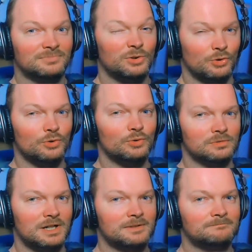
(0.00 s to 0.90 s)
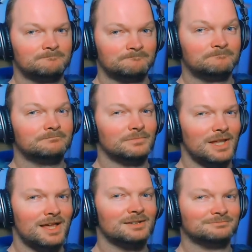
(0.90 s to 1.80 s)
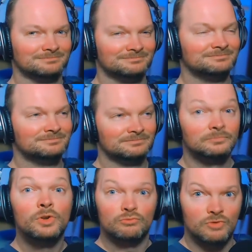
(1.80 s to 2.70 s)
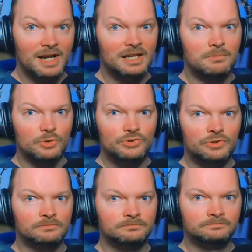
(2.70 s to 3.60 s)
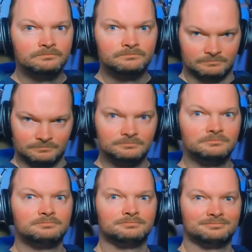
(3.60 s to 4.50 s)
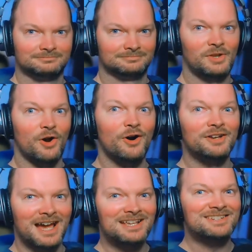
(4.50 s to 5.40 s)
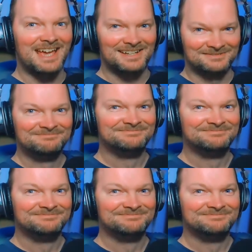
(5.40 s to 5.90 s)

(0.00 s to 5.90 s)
Look cool, right? Yeah. Riding a moose. Oh, now you're scared.